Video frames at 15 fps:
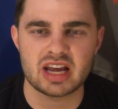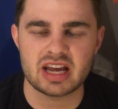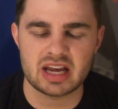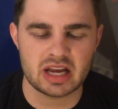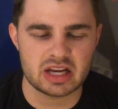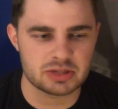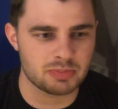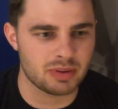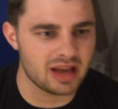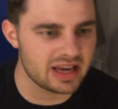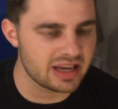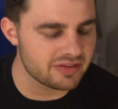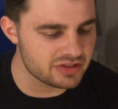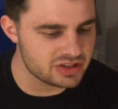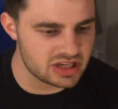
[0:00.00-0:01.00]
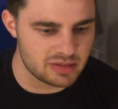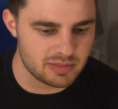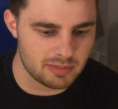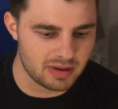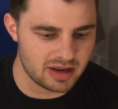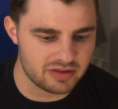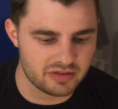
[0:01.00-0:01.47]
he's played and the team
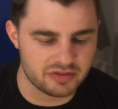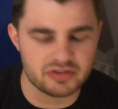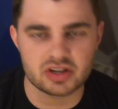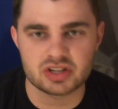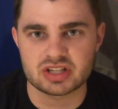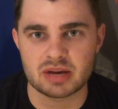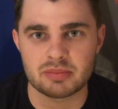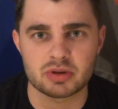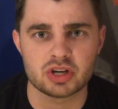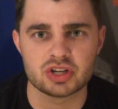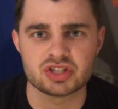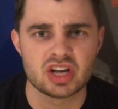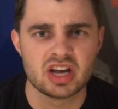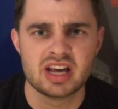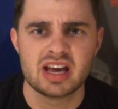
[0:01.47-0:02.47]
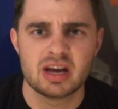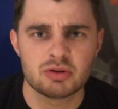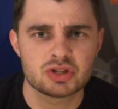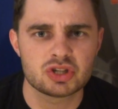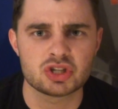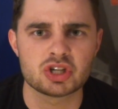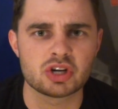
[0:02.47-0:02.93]
he played in the first game because it
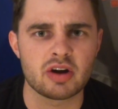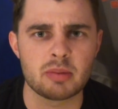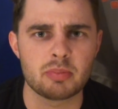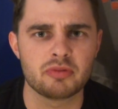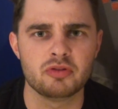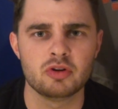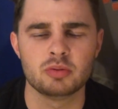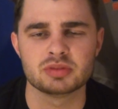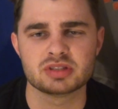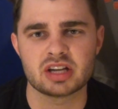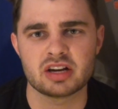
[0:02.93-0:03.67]
was such a great performance.